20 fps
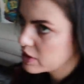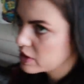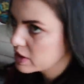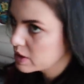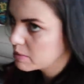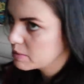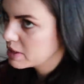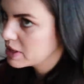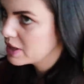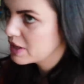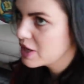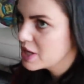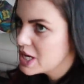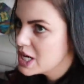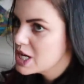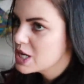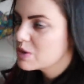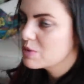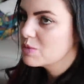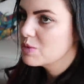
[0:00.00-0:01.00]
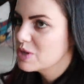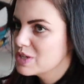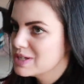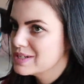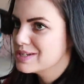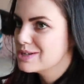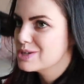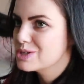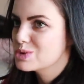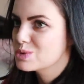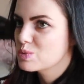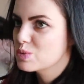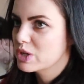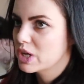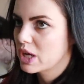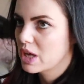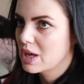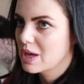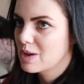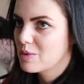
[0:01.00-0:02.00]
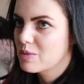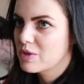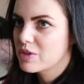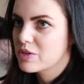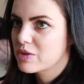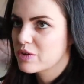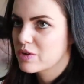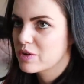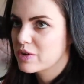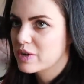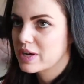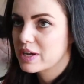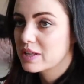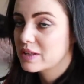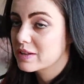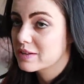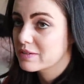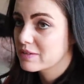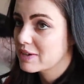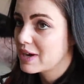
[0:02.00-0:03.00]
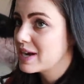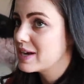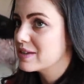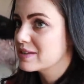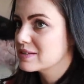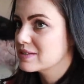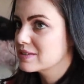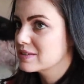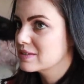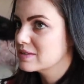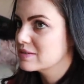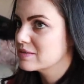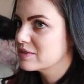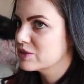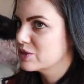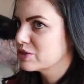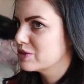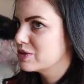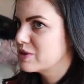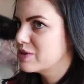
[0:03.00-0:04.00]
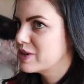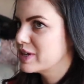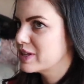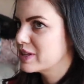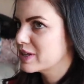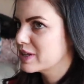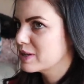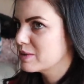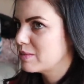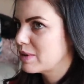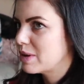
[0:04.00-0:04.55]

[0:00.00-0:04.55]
her to me was working with her, and he, this guy doesn't really know anything